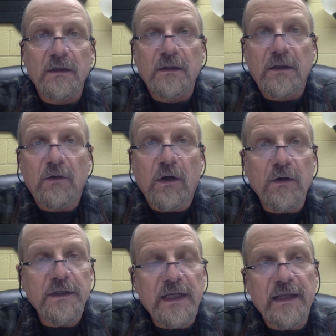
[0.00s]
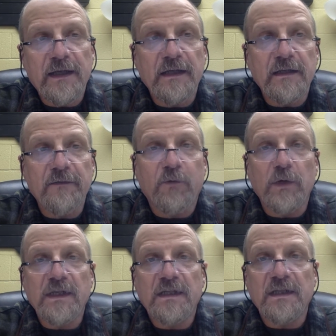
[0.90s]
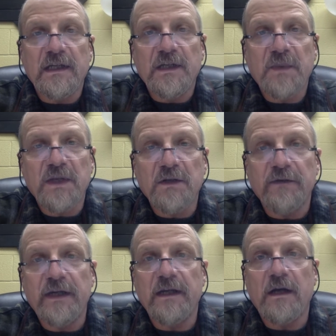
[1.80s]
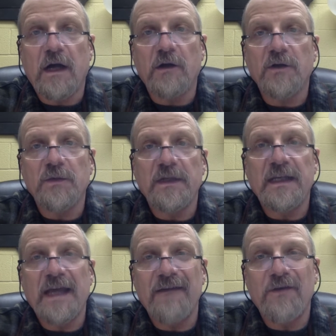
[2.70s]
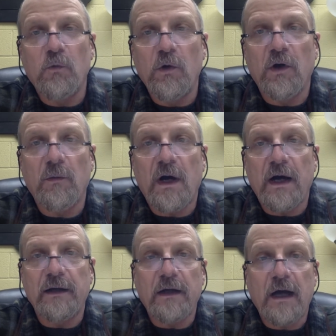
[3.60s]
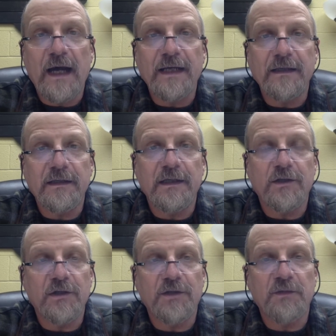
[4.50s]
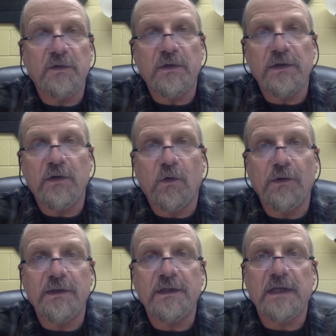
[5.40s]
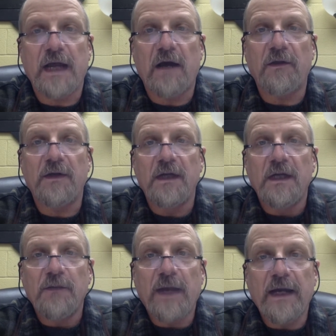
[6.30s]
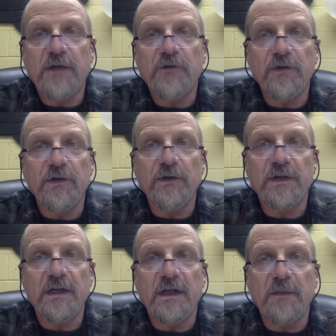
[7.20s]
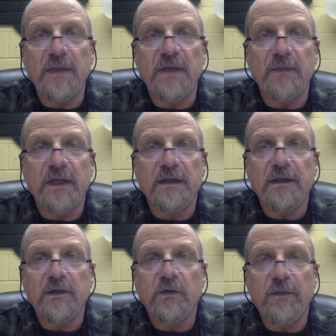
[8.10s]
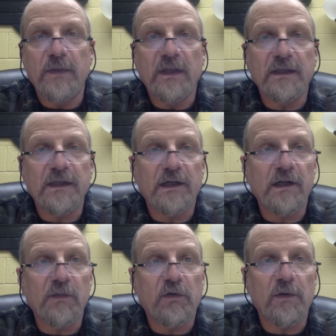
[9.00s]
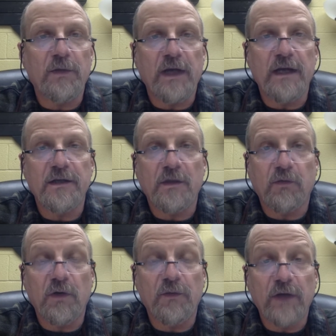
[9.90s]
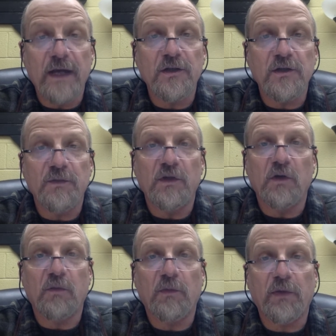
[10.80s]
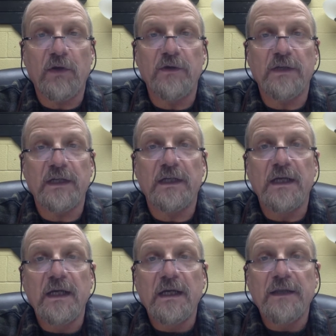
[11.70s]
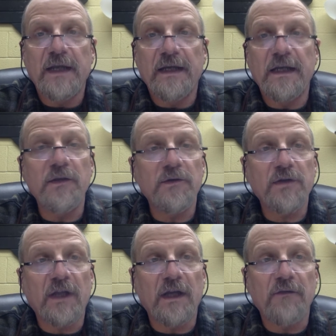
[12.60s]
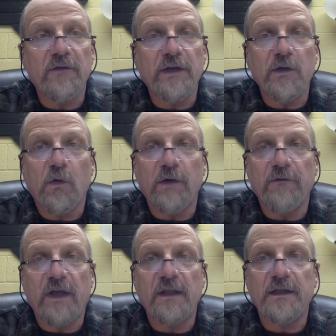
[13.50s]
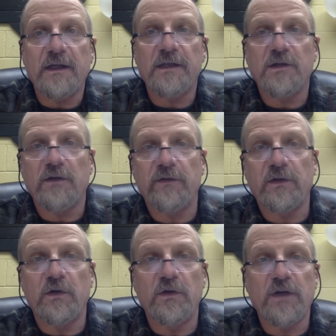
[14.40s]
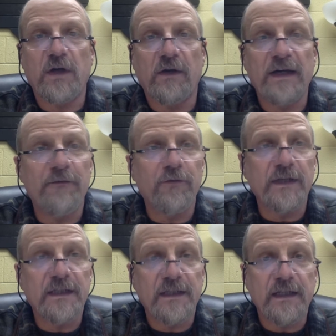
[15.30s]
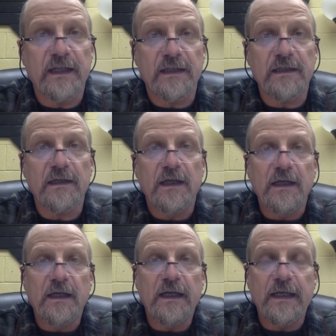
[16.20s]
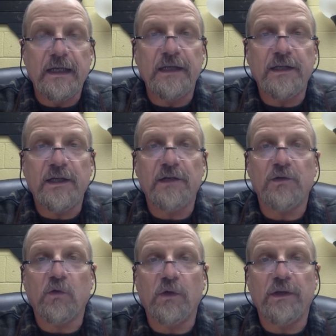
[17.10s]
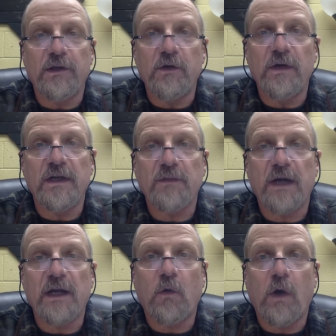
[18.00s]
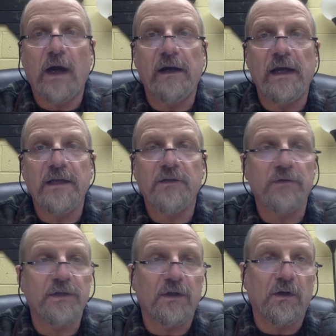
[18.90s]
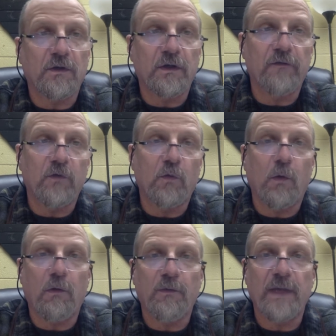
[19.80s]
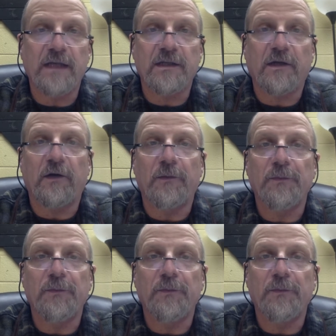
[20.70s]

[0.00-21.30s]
On August 8, 1846, Pennsylvania Congressman David Wilmot heightened tensions between the North and South by introducing an amendment to a military appropriations bill proposing that neither slavery nor involuntary servitude shall ever exist in any territory the U.S. might acquire as a result of the war with Mexico.